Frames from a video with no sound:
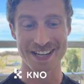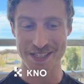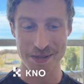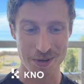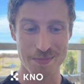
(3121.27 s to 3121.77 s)
get a
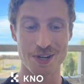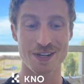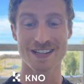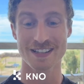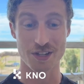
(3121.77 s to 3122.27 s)

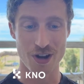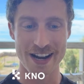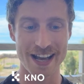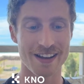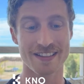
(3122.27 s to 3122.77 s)
subscription, they try
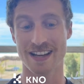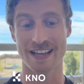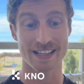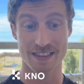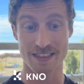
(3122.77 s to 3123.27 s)
it out, and they're
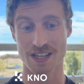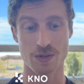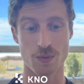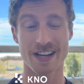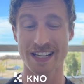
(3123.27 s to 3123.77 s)
like, this
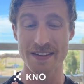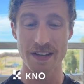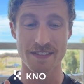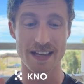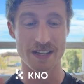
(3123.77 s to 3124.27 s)
doesn't work. And even
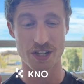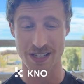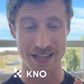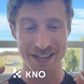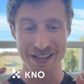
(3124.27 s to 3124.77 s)
if they just
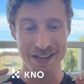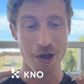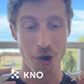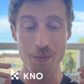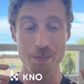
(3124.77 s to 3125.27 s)
like
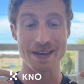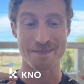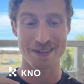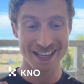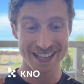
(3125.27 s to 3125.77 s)

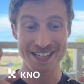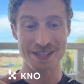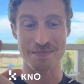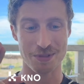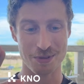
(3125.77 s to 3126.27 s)
hopium gets
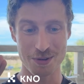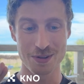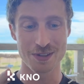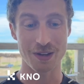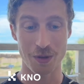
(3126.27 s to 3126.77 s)
them through,
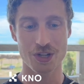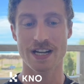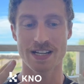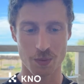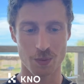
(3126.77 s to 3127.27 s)
they launch it,
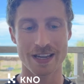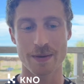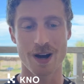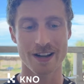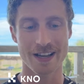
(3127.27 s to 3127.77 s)
it doesn't work in the
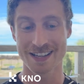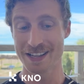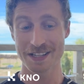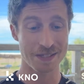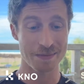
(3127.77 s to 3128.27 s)
market.
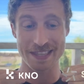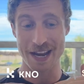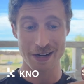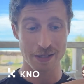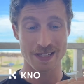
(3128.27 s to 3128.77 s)
Doesn't meet
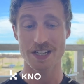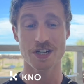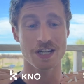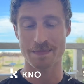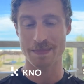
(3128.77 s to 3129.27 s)
their expectation,
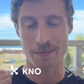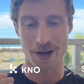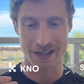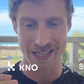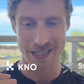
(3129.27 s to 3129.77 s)
doesn't meet the
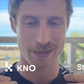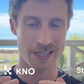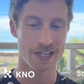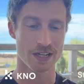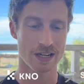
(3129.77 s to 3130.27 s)
market's
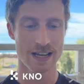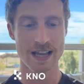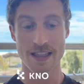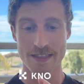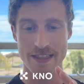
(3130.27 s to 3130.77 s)
expectation.
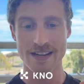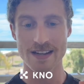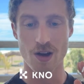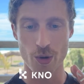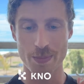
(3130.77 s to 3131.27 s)
Then
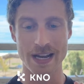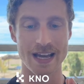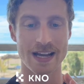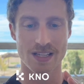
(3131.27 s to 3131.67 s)
OpenAI